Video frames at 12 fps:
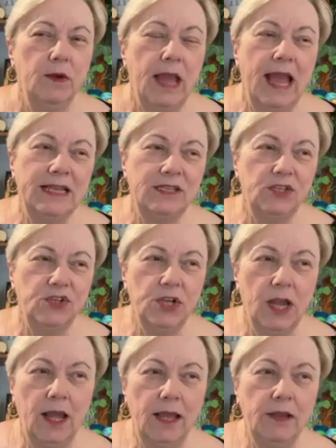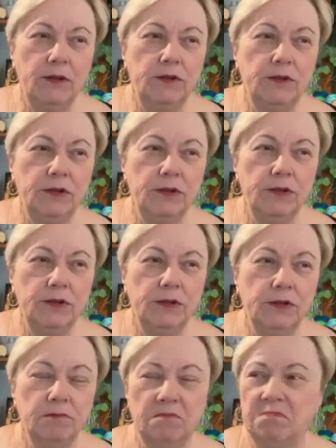as a child,
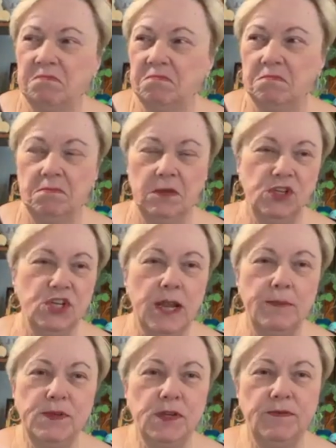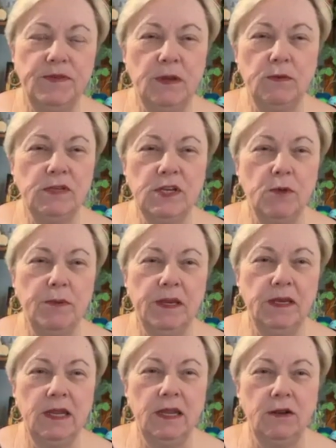shape-shifting was no big
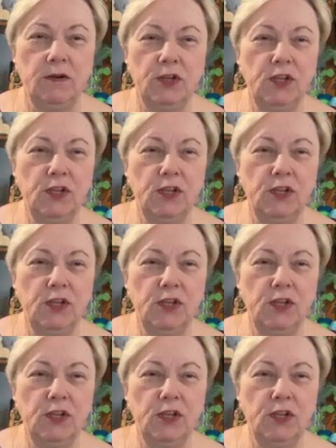deal.